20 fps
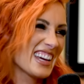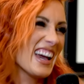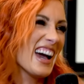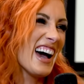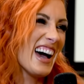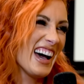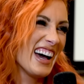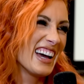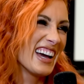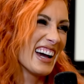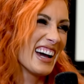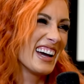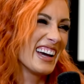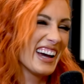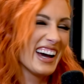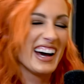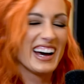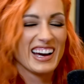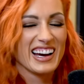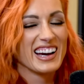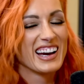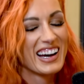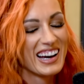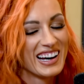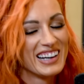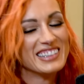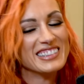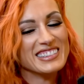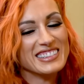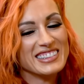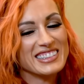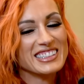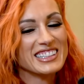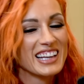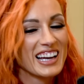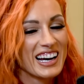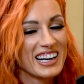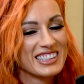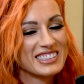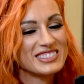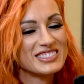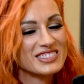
Yeah, yeah, yeah, yeah, yeah.